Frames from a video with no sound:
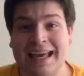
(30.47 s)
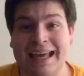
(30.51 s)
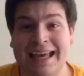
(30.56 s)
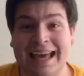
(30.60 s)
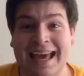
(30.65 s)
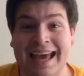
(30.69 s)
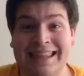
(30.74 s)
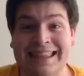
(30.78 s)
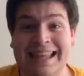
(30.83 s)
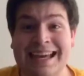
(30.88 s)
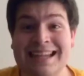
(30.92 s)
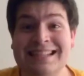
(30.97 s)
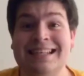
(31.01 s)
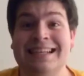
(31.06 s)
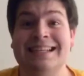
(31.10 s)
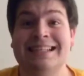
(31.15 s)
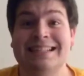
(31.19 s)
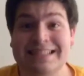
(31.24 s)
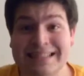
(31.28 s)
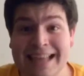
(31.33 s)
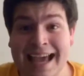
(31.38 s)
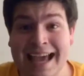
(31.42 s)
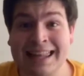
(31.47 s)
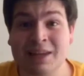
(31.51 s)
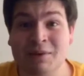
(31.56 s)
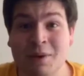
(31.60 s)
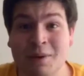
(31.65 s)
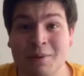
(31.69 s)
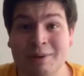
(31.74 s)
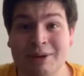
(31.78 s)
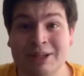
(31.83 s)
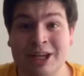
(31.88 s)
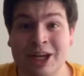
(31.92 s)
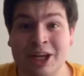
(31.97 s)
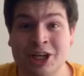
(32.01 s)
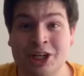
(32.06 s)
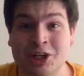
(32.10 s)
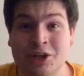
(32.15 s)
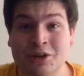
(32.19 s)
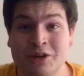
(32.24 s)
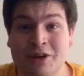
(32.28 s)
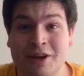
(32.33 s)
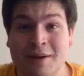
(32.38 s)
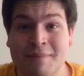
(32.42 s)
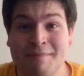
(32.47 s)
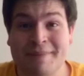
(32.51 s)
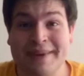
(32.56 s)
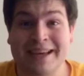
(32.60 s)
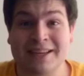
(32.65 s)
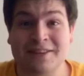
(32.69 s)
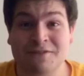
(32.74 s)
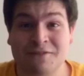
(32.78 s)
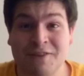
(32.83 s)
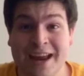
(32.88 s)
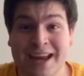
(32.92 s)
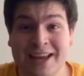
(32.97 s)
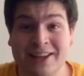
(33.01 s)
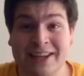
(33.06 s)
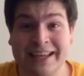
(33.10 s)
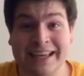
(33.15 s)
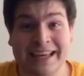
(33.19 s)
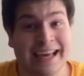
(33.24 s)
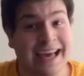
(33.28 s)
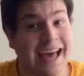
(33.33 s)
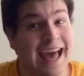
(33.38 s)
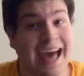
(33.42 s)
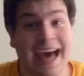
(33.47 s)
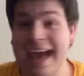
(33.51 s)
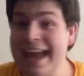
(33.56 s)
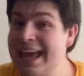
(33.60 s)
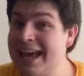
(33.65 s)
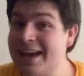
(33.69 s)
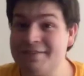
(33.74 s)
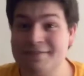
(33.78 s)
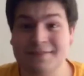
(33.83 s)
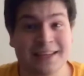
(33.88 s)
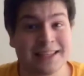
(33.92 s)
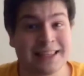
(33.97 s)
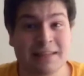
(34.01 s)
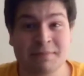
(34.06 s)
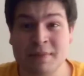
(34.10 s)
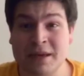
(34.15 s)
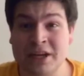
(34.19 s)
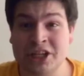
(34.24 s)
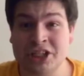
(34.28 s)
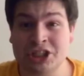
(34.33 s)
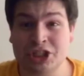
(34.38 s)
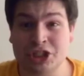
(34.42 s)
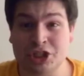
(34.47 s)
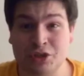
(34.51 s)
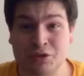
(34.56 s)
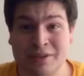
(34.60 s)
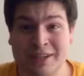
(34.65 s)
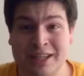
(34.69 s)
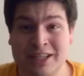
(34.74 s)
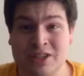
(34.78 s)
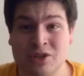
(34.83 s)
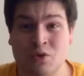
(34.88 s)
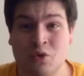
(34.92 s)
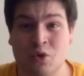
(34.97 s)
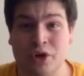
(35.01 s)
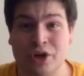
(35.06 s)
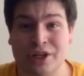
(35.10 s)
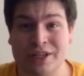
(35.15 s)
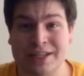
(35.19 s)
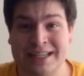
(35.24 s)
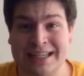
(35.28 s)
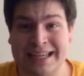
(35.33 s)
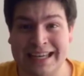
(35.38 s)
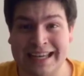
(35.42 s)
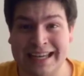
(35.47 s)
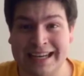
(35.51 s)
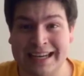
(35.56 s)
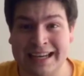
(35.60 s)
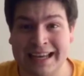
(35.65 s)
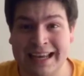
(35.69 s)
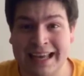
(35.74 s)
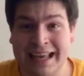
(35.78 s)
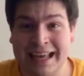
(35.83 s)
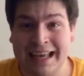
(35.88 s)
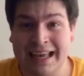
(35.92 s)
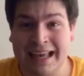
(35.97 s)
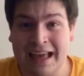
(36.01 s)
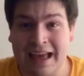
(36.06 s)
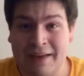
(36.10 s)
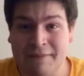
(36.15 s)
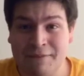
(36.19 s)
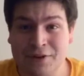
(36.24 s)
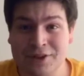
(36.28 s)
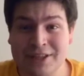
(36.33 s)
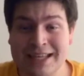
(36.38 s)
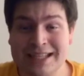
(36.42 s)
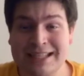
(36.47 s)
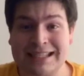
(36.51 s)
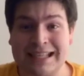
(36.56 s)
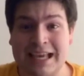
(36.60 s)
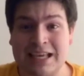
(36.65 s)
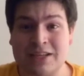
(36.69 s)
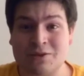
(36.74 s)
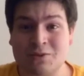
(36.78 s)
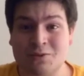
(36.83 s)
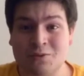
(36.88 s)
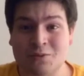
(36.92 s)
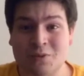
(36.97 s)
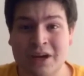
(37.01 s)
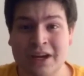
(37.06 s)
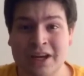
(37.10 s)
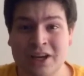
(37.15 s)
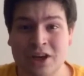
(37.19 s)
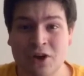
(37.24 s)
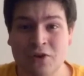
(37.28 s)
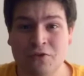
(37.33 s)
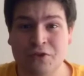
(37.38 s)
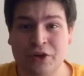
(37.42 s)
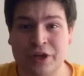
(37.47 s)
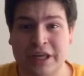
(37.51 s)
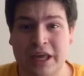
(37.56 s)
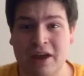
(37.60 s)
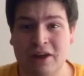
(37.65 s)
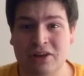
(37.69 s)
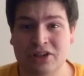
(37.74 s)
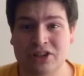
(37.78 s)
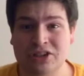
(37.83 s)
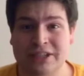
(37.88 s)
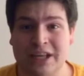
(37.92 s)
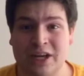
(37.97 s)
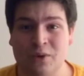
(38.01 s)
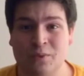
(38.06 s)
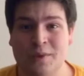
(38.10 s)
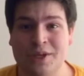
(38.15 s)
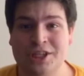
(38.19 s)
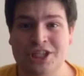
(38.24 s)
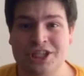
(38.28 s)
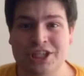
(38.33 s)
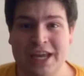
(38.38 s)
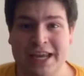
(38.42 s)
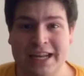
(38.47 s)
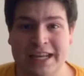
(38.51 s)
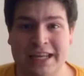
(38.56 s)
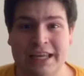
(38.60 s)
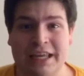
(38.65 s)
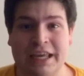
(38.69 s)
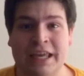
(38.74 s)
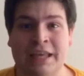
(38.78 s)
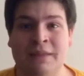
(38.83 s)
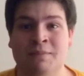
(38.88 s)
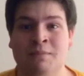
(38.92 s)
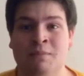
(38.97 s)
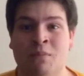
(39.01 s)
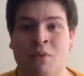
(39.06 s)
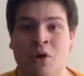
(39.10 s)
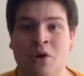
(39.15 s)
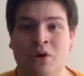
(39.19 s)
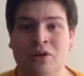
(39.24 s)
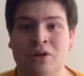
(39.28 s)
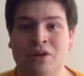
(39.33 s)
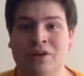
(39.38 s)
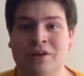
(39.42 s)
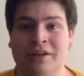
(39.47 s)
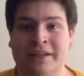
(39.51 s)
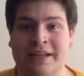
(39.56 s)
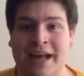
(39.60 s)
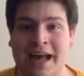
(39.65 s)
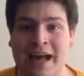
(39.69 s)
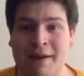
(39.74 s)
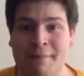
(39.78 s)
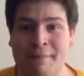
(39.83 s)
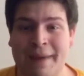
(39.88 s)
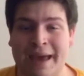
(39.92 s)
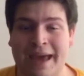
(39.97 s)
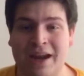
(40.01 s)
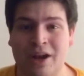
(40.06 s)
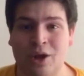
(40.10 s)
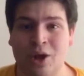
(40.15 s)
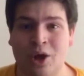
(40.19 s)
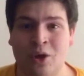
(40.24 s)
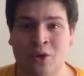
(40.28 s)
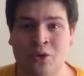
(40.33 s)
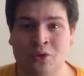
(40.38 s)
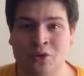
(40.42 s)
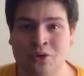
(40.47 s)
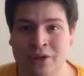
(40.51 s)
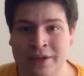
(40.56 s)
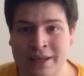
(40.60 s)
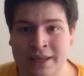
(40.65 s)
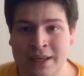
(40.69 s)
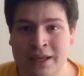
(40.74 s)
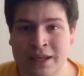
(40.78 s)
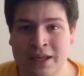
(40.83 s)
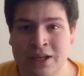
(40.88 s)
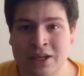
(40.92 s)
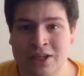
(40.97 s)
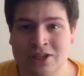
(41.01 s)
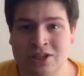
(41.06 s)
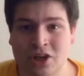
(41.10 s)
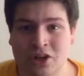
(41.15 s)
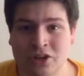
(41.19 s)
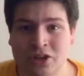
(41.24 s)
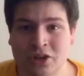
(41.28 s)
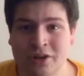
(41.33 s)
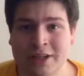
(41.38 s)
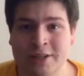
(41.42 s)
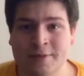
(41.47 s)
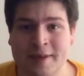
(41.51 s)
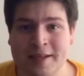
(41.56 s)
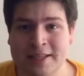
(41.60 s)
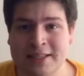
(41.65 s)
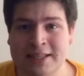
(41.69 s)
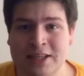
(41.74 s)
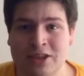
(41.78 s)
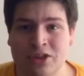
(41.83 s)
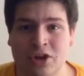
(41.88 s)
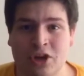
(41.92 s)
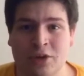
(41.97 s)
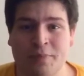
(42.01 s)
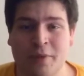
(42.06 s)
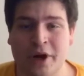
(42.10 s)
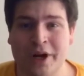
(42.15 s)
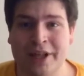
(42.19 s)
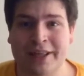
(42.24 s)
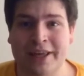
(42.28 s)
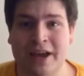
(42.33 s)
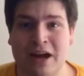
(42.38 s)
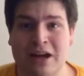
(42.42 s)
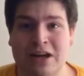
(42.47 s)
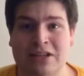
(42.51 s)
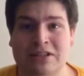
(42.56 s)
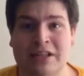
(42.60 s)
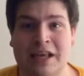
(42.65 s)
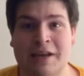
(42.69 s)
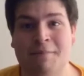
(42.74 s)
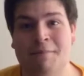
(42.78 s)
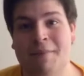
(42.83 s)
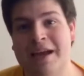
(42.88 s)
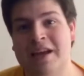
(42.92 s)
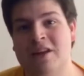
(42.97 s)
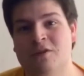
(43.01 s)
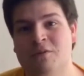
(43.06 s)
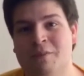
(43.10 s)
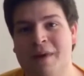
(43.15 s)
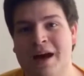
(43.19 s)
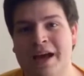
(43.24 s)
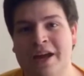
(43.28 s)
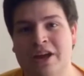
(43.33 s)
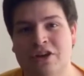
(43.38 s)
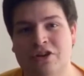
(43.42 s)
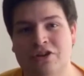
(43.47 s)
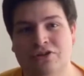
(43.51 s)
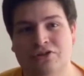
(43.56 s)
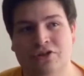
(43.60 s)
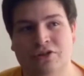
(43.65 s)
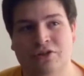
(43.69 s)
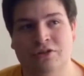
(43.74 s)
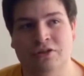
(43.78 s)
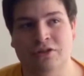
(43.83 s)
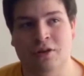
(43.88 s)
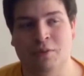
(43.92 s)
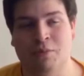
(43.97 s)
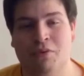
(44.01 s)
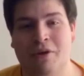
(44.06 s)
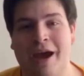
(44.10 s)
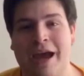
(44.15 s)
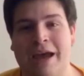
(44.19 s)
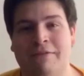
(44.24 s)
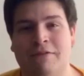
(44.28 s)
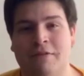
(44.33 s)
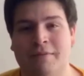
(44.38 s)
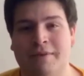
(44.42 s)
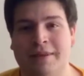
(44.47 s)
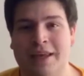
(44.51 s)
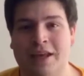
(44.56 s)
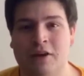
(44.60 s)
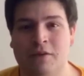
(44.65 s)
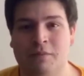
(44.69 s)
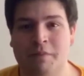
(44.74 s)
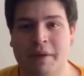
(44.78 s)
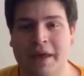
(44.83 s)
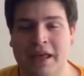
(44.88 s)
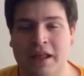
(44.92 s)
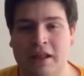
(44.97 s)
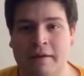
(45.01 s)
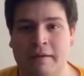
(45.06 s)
And that is exactly what we're gonna do. Because frankly, I have nothing better to do in this quarantine. For this list, we're gonna go for characters that originated in Mortal Kombat only. So don't expect to see third-party characters like Michael Myers or the Bride from Kill Bill.